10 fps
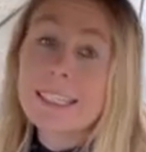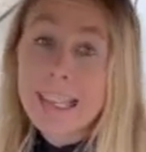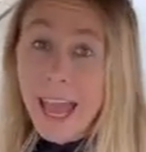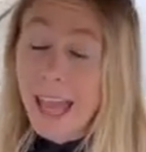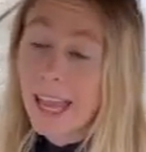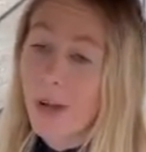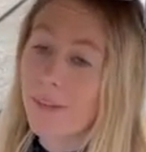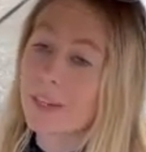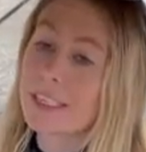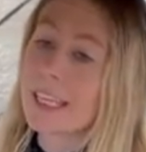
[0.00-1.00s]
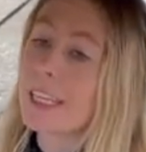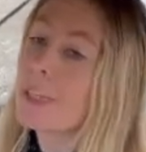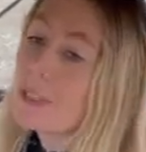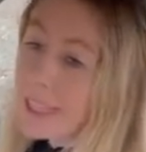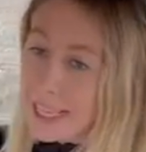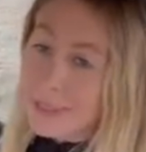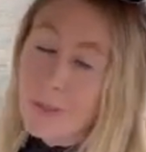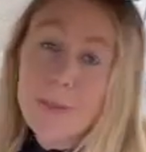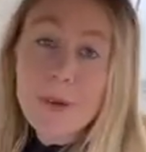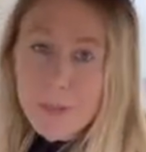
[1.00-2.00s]
Dad, however, did use this
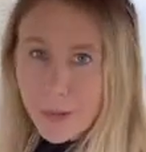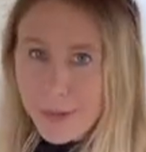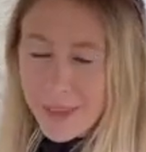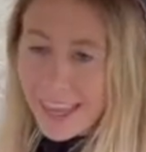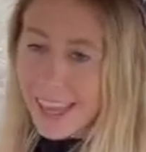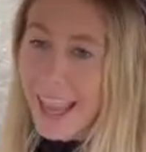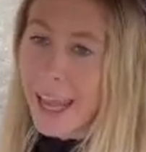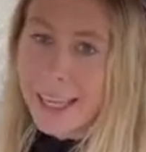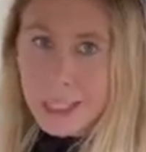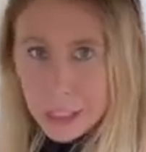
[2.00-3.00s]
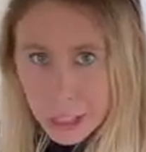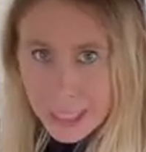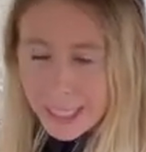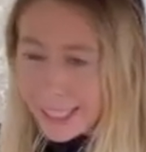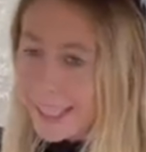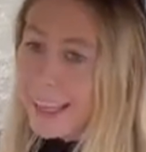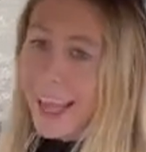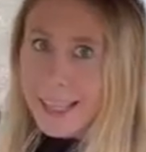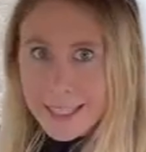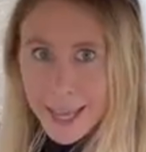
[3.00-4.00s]
before me, and he should.
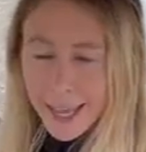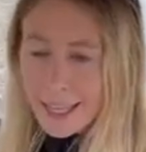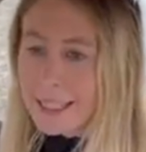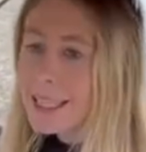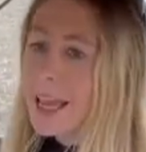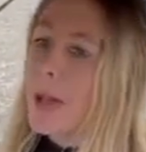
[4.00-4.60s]
It's his.